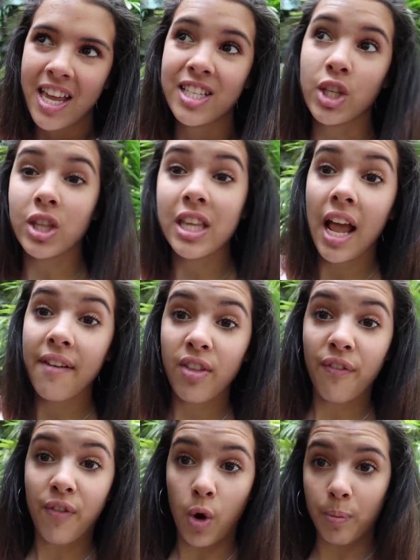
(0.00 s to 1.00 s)
It's a good thing I have
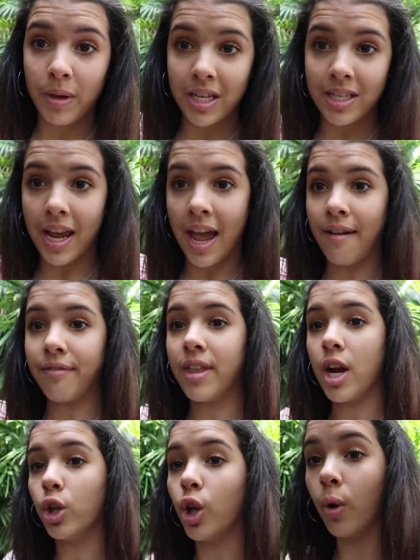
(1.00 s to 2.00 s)
the phone because I have
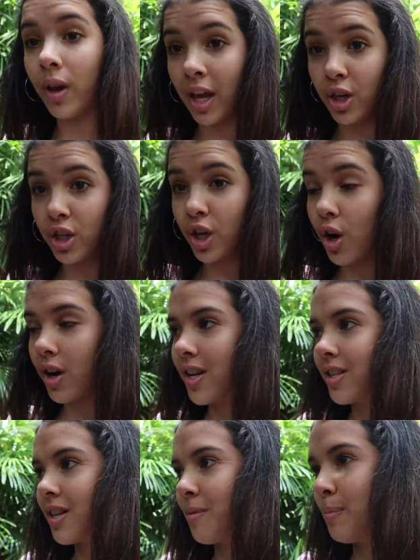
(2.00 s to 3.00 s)
their location on
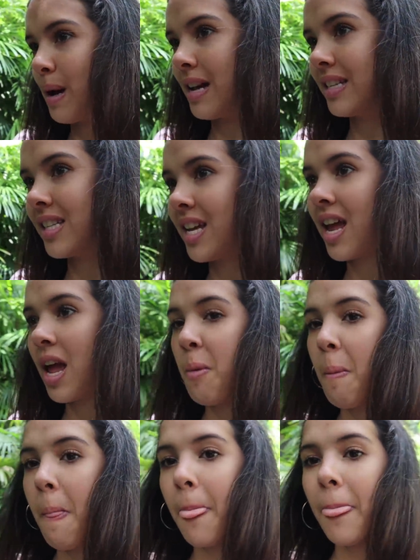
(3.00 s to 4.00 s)
it, but
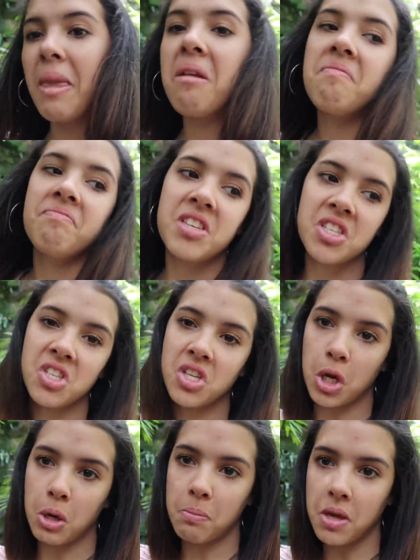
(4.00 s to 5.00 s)
this is
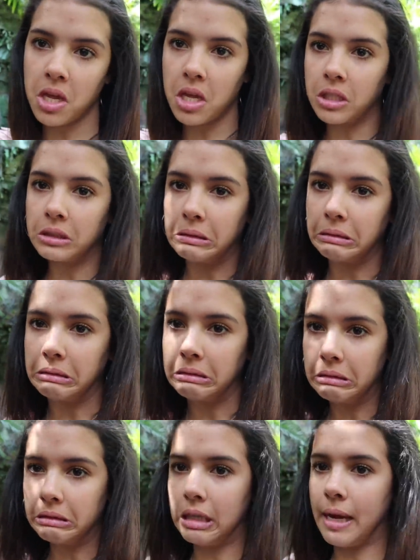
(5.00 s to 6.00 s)
going to be,
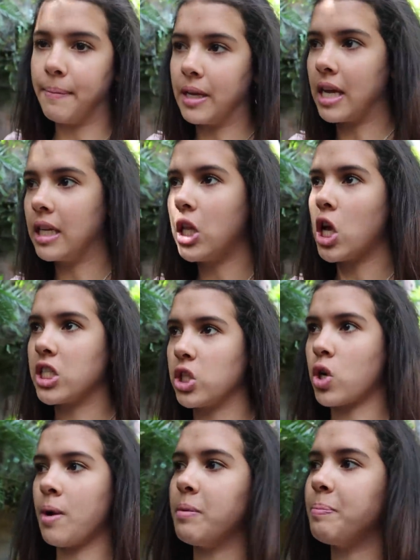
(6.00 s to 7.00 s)
I'm going to get in lots
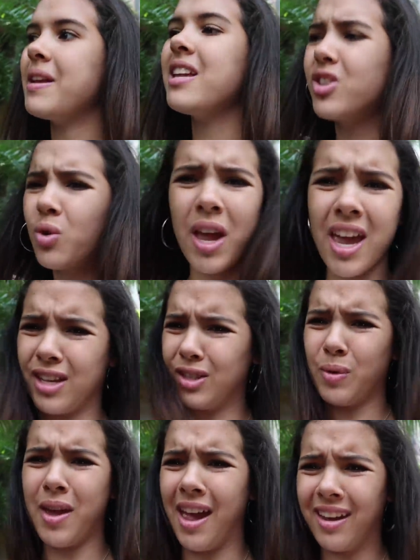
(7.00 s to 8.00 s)
of trouble, but it's okay.
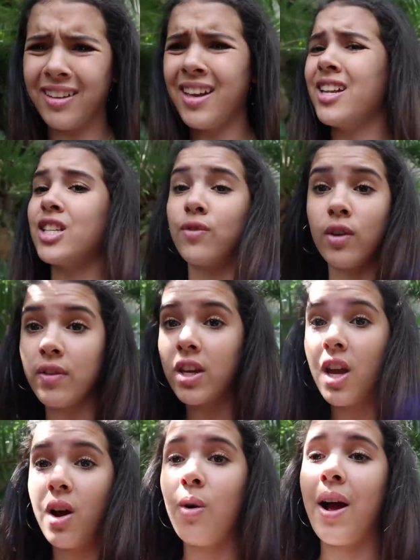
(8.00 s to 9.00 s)
It's for
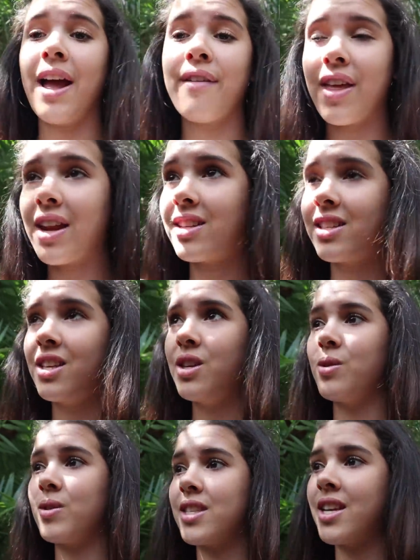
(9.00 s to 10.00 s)
video. I have that
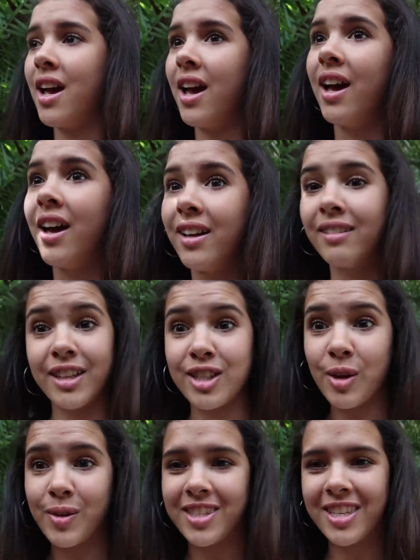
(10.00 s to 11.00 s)
excuse.
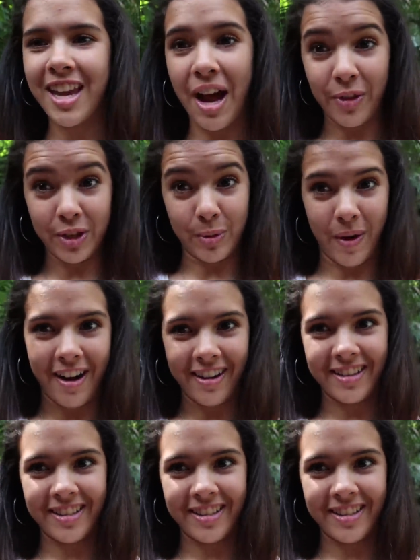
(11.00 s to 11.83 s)
Let's go and see how this ride